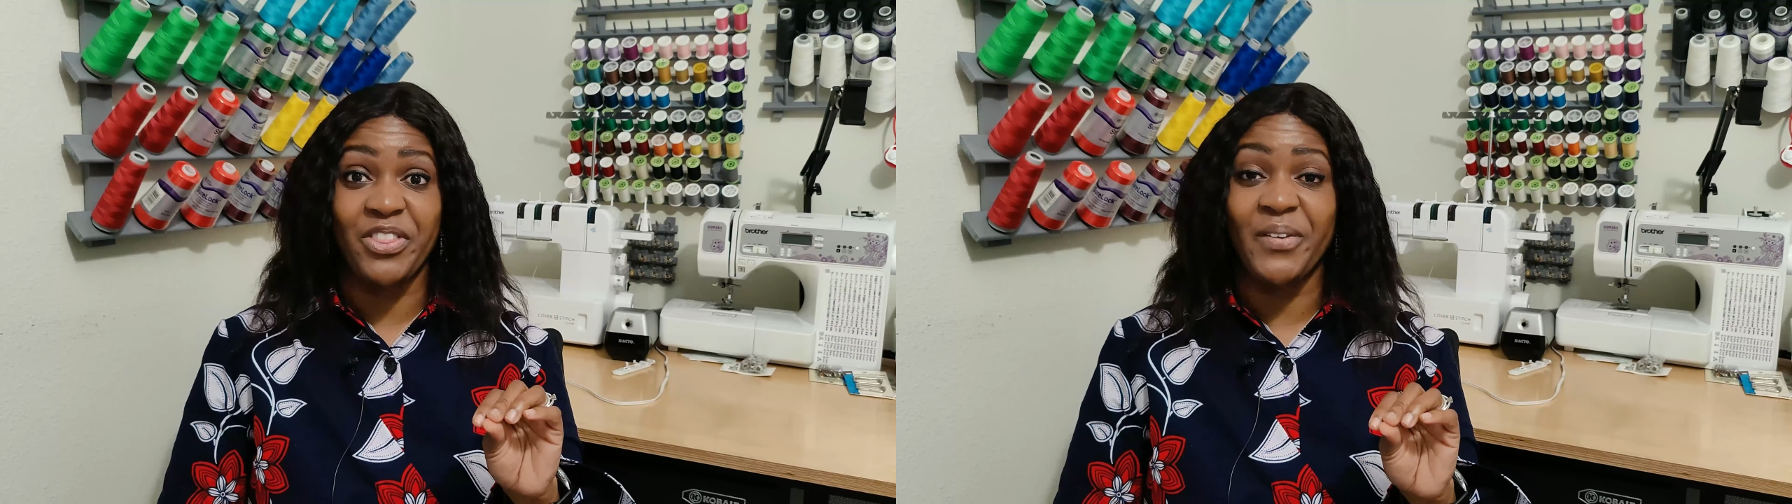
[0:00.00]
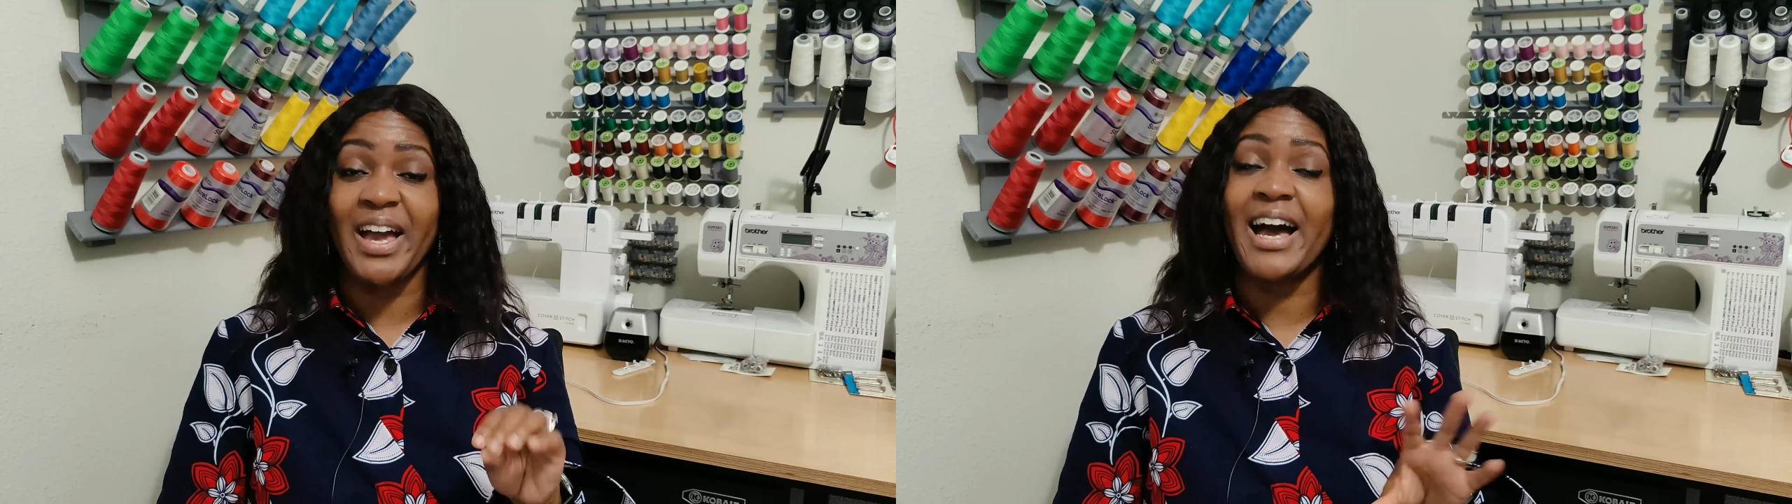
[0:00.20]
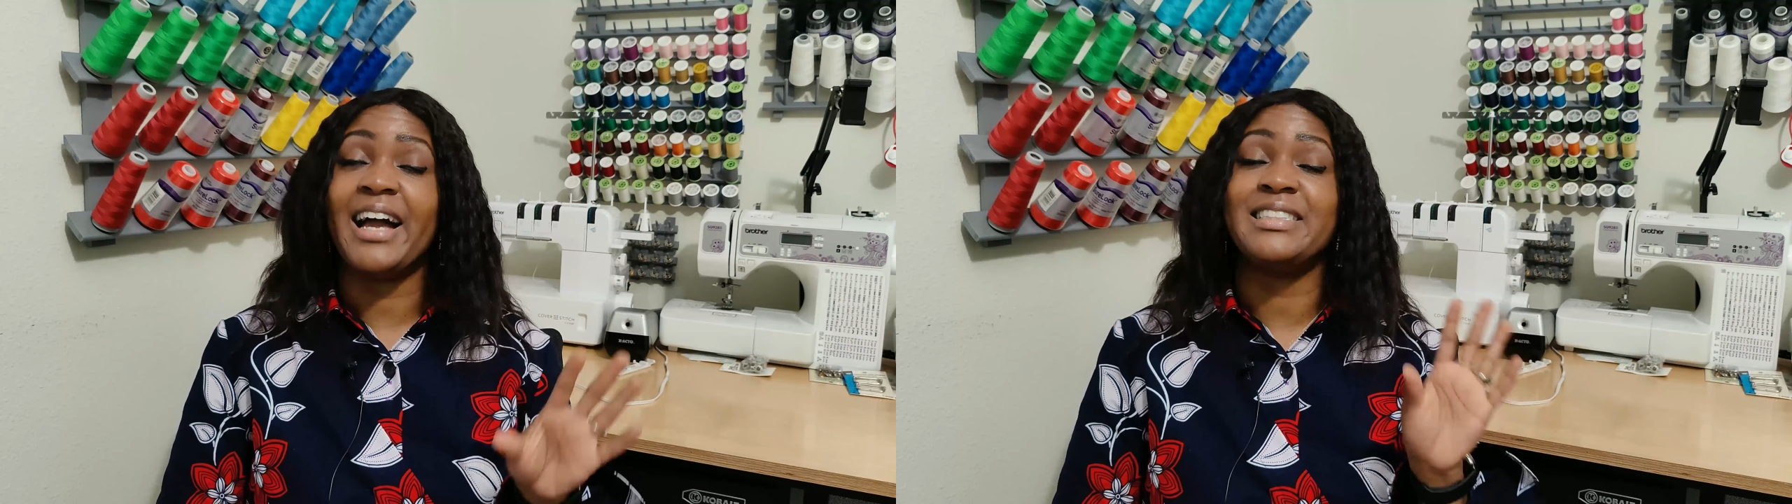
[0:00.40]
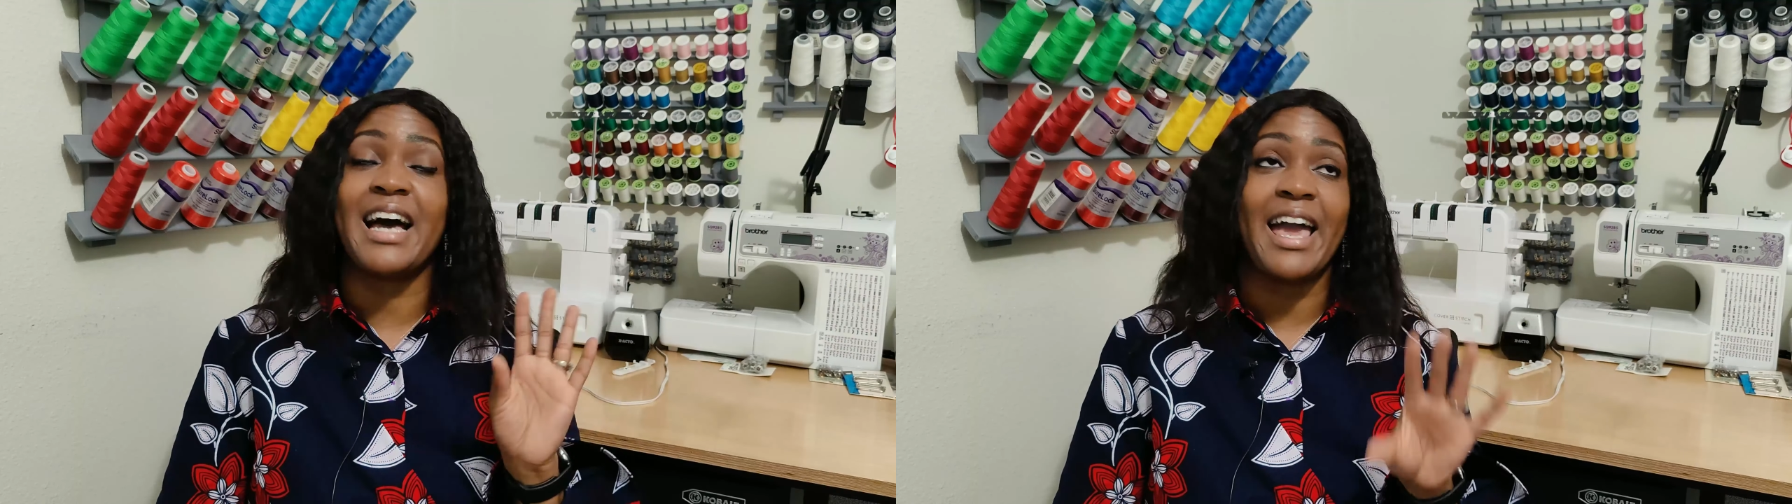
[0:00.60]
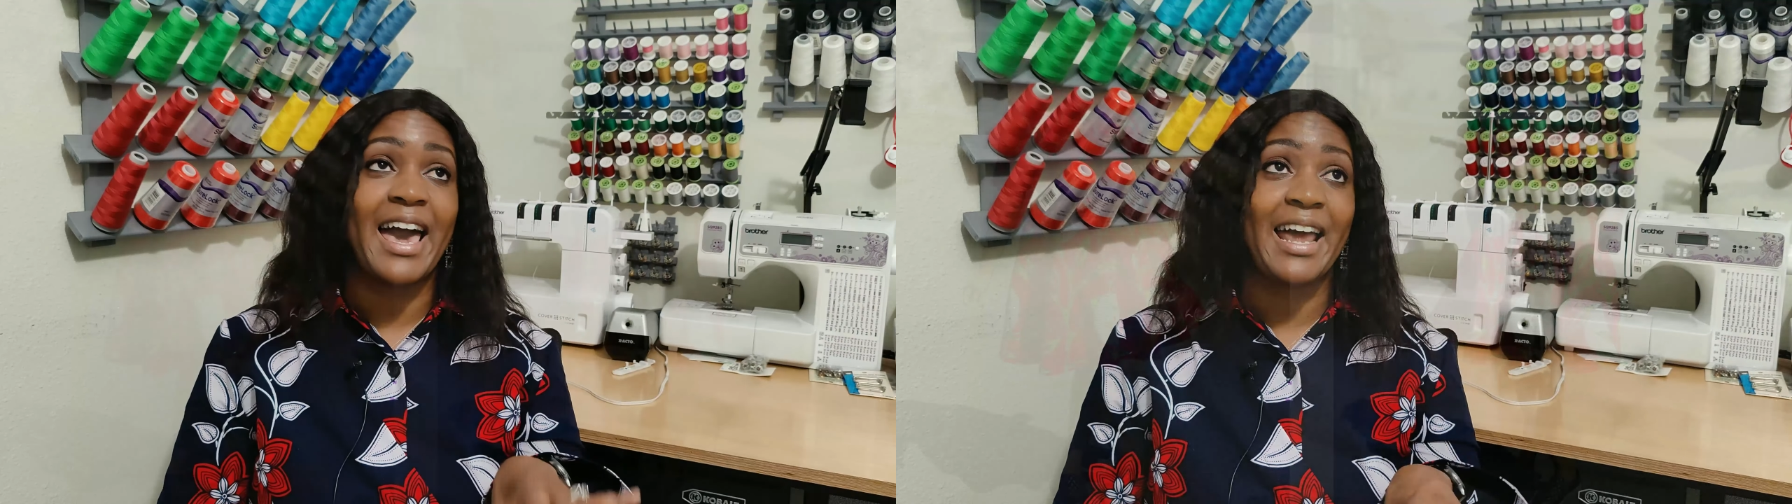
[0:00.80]
with you
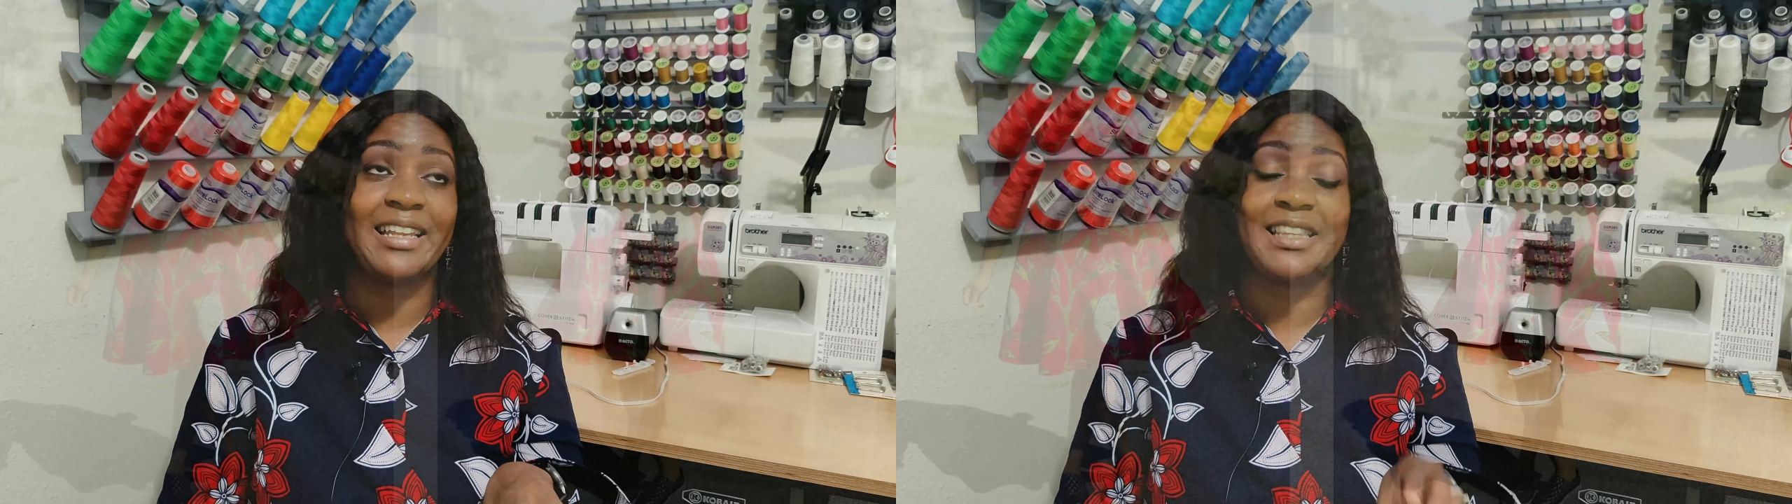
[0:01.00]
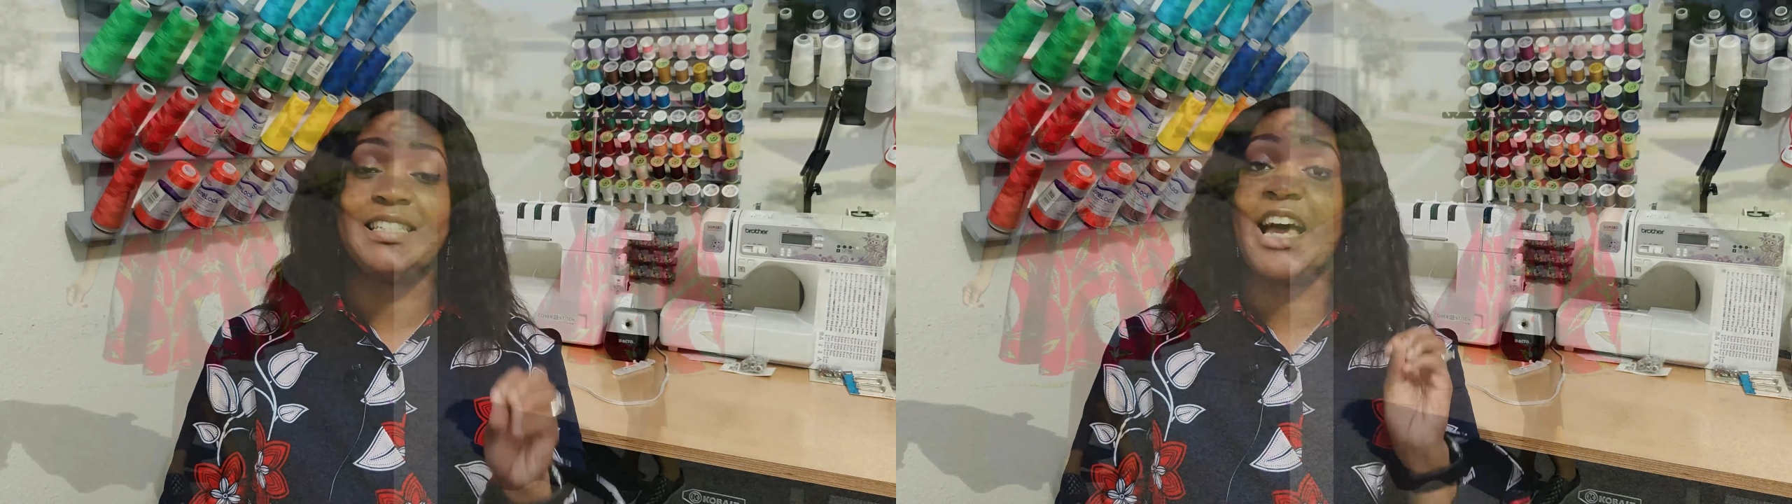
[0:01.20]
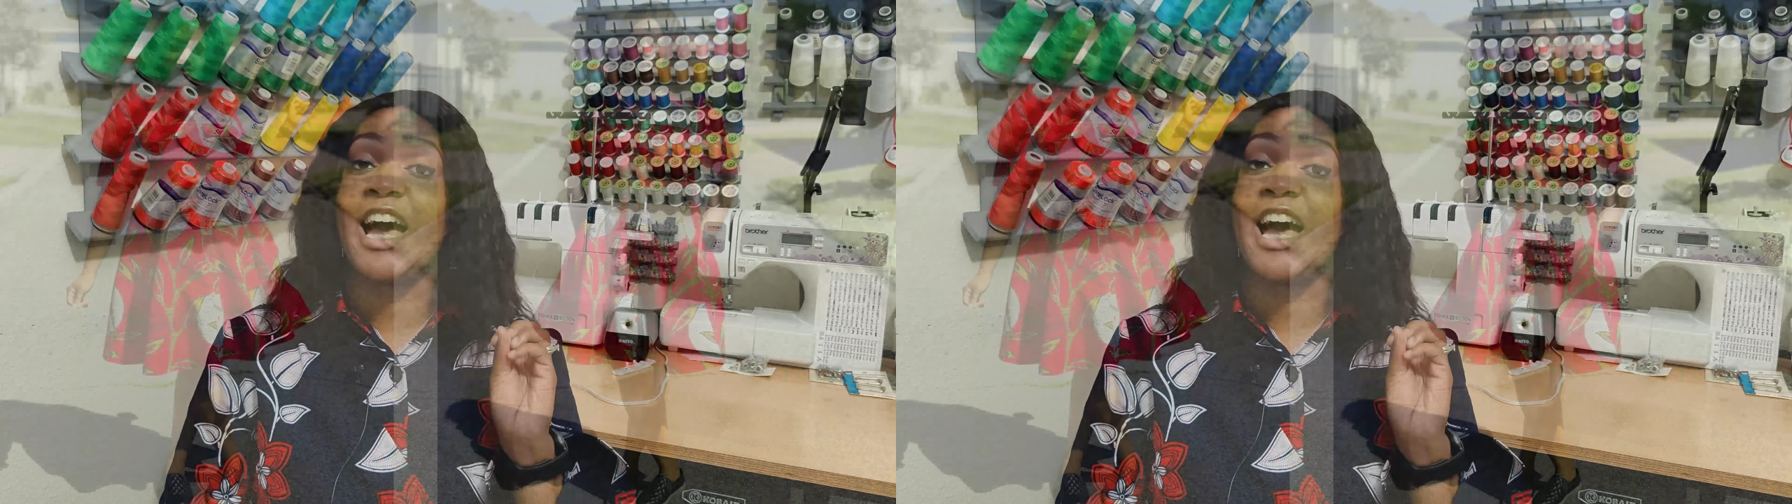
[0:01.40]
guys. I added the